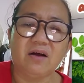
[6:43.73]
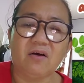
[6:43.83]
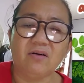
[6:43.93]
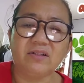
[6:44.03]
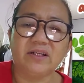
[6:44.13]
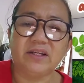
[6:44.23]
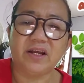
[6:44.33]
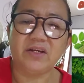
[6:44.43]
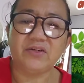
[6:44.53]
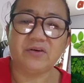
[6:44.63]

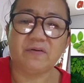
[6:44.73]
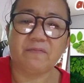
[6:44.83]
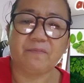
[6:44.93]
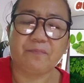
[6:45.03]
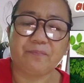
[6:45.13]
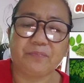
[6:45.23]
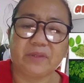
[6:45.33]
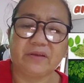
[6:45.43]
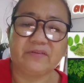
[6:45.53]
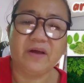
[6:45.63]
oxidation.
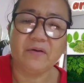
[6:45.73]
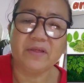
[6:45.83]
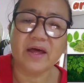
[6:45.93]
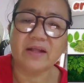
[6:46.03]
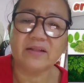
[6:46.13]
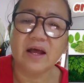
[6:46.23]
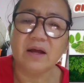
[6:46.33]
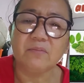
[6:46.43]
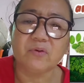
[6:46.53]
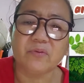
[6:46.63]
So that
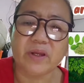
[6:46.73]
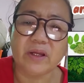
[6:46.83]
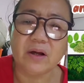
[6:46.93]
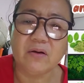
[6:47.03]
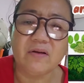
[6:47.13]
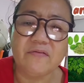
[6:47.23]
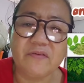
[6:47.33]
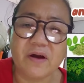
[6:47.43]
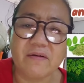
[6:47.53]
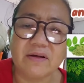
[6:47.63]
Moringa
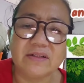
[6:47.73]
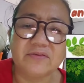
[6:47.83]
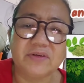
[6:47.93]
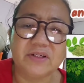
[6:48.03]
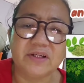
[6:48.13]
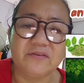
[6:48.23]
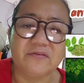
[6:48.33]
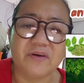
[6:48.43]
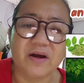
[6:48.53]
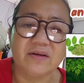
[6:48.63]
oleifera is rich in
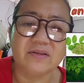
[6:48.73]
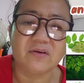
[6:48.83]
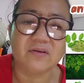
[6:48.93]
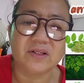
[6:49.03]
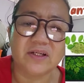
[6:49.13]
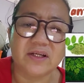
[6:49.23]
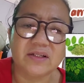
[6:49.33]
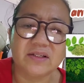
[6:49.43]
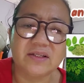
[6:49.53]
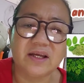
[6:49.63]
various
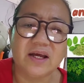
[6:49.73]
oxidants,